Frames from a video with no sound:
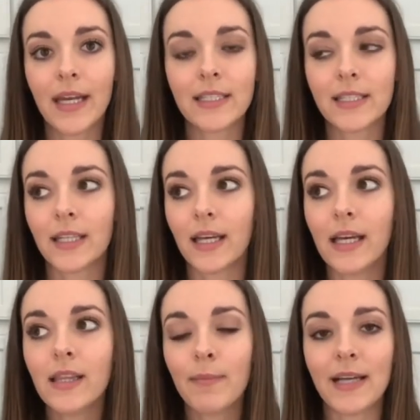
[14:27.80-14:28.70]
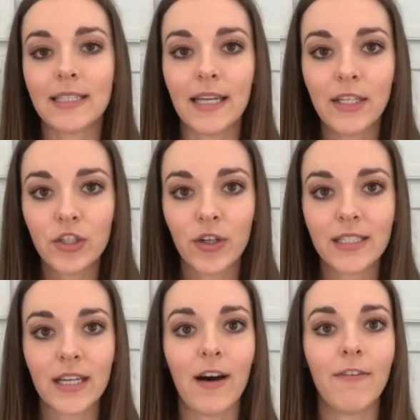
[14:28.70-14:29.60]
it's in the best
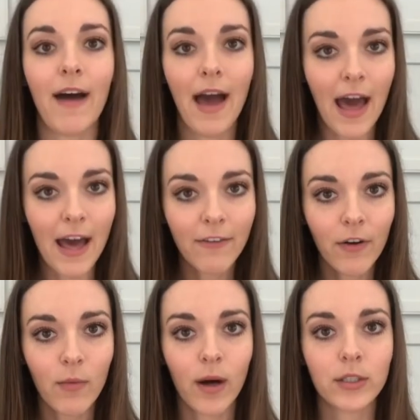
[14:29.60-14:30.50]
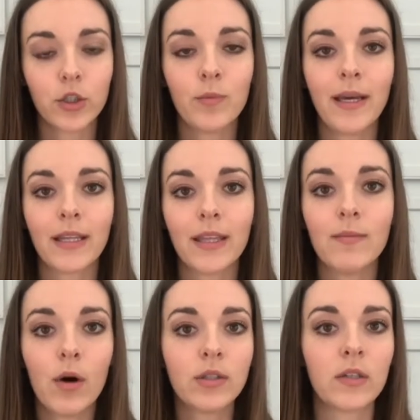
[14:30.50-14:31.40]
interest of everyone to make
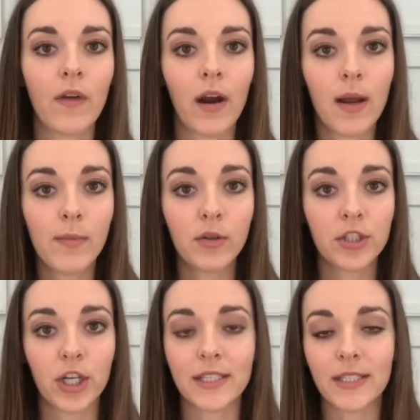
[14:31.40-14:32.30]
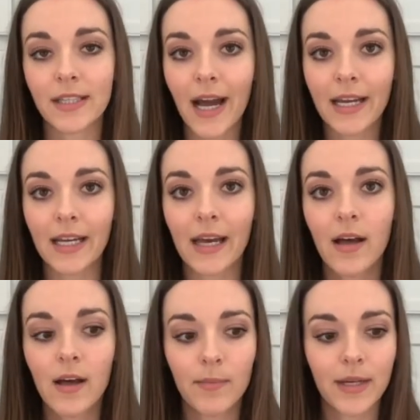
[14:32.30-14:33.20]
the most fair and most just society,
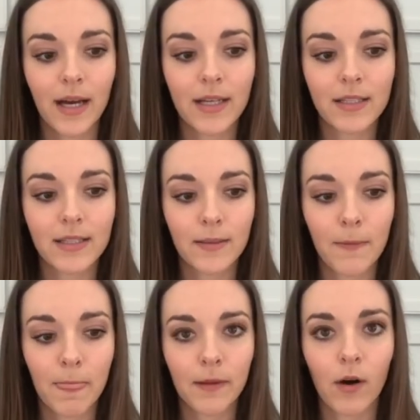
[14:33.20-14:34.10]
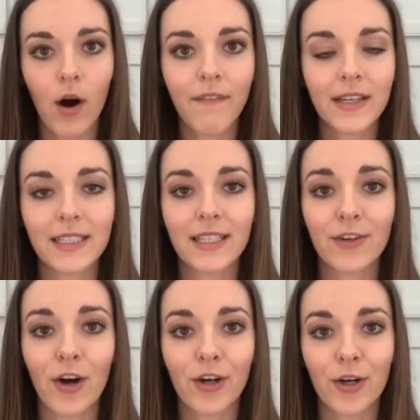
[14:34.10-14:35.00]
because obviously
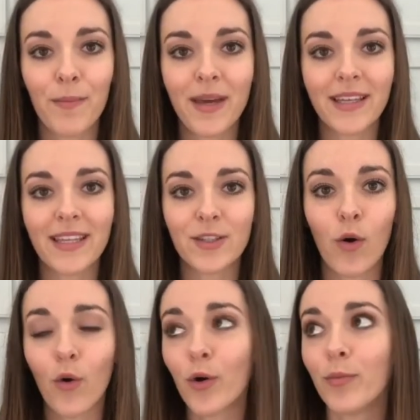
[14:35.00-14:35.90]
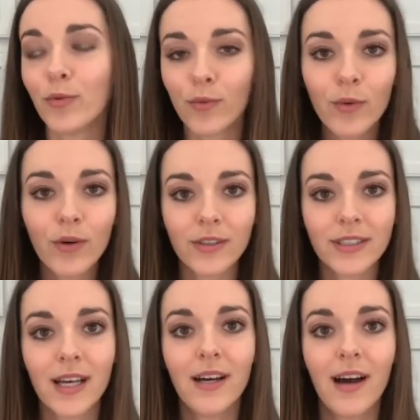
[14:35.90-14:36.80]
you're not going to make these horrible
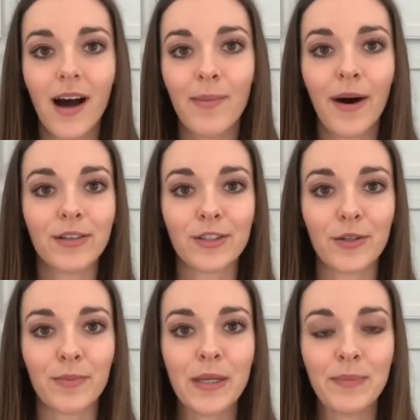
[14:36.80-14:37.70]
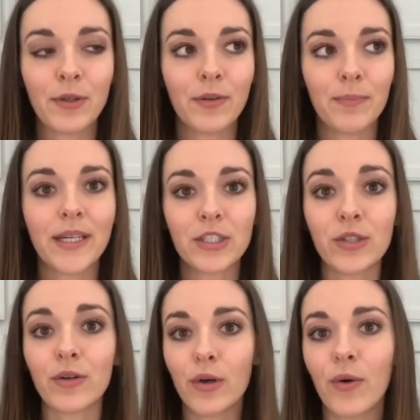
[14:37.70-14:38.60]
rules about certain people because
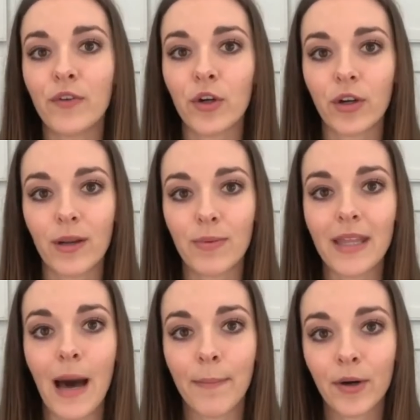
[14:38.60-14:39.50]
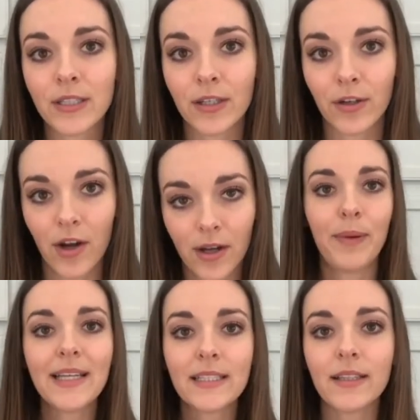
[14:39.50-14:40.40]
you don't know if you're going to be that person or not.
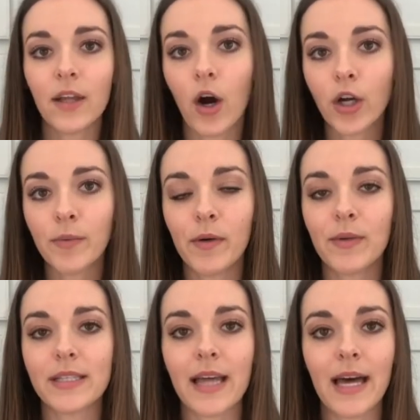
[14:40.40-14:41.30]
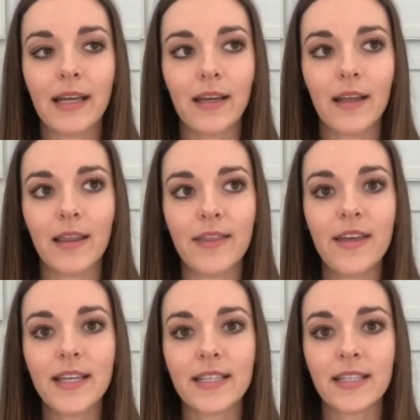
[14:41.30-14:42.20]
Basically, the argument was that
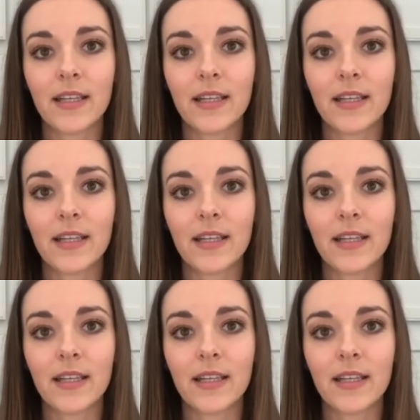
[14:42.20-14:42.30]
this